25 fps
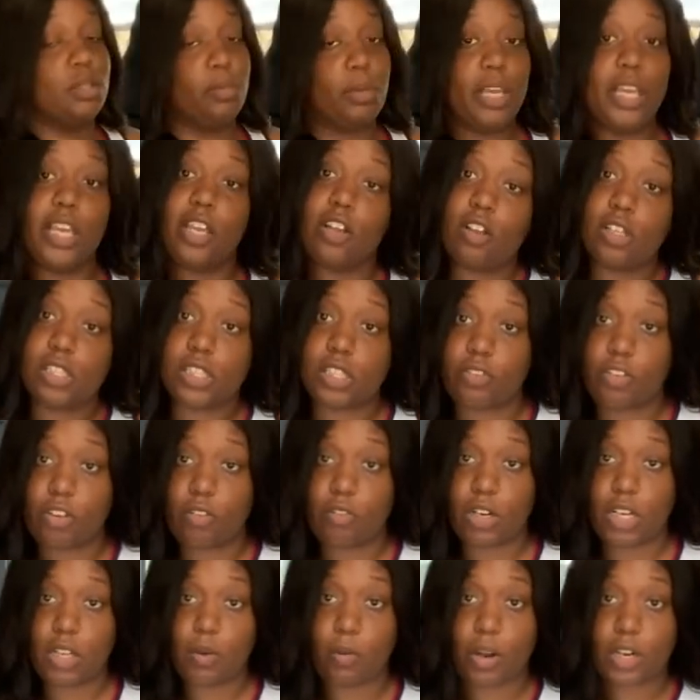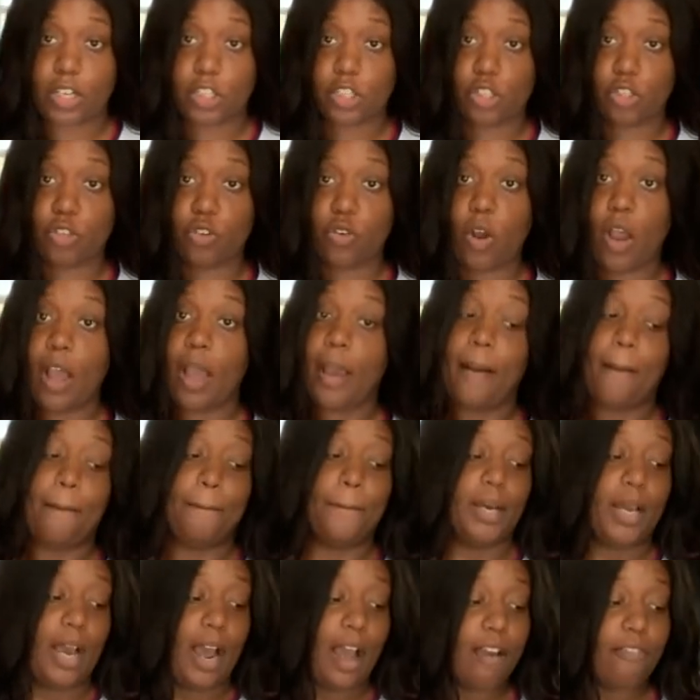some heels if you really wanted to,
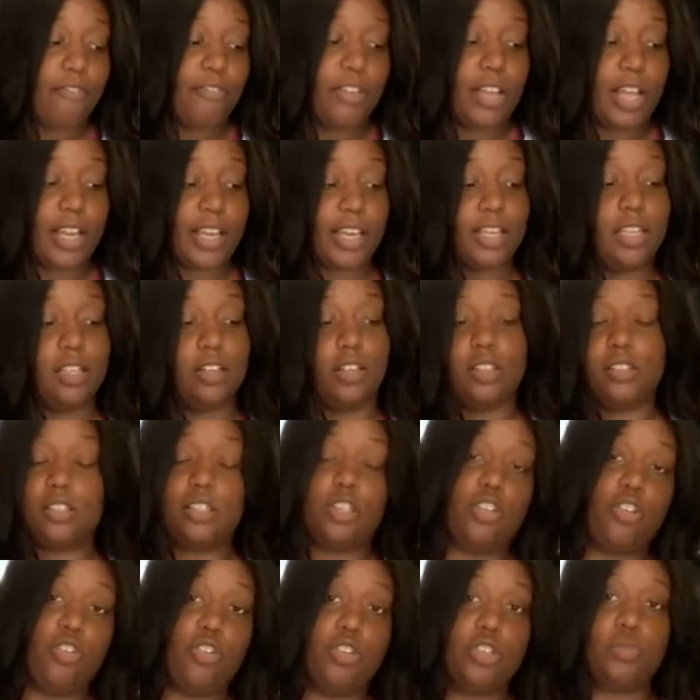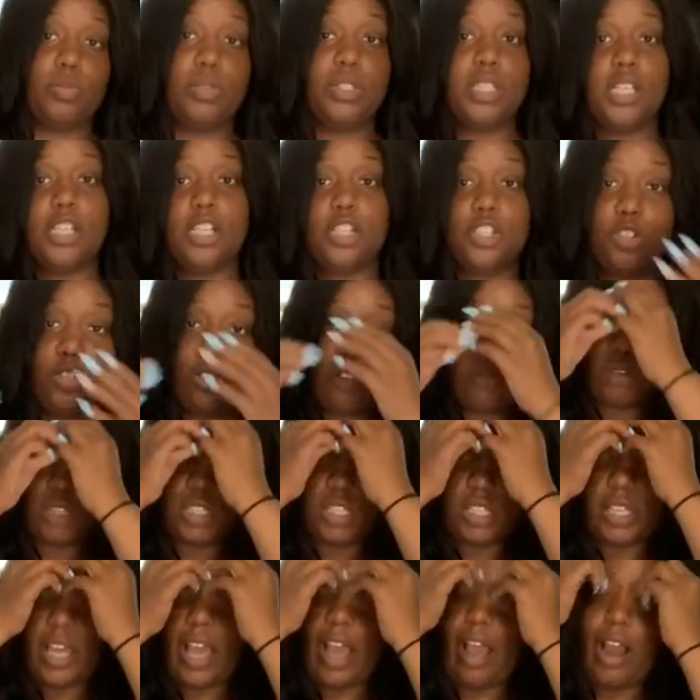but I feel like it looks the cutest with tennis shoes,
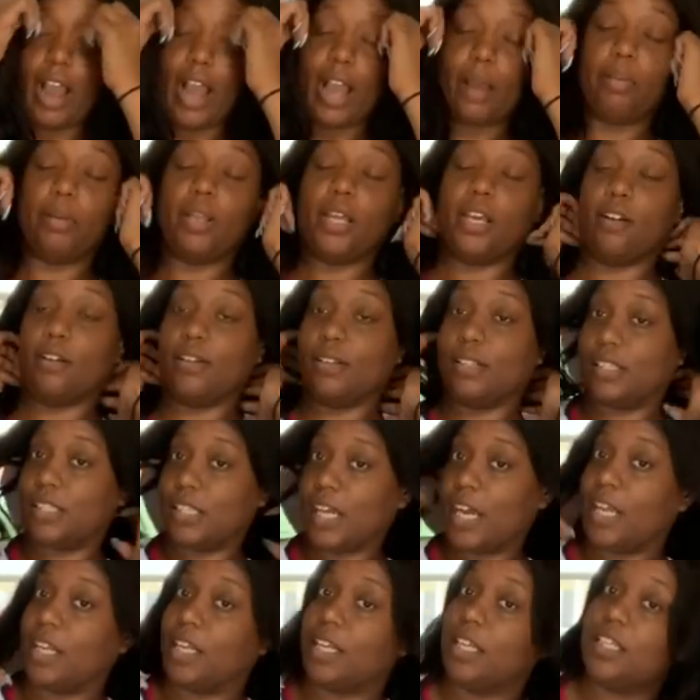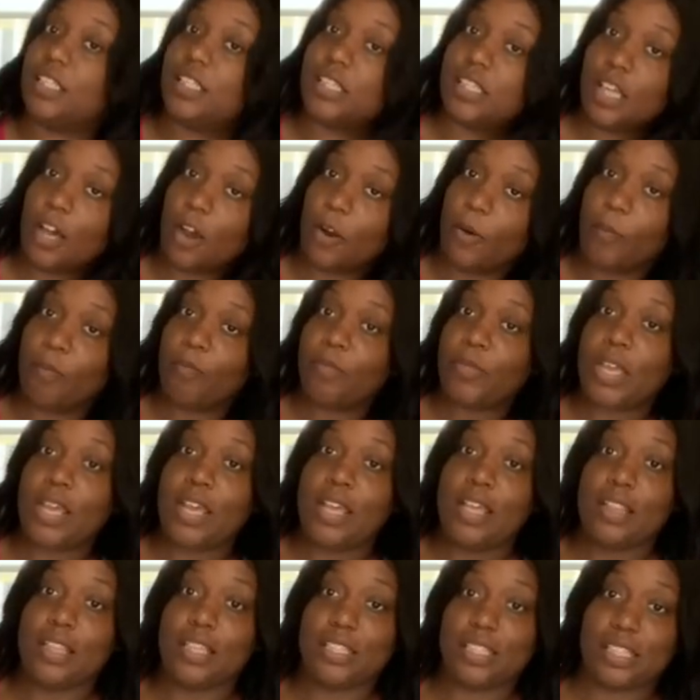which is how I plan on styling. So
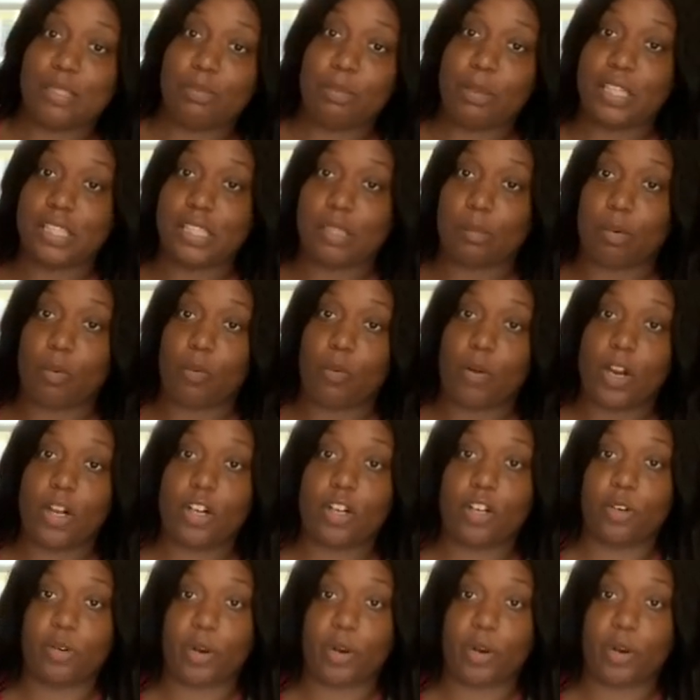this is piece number one.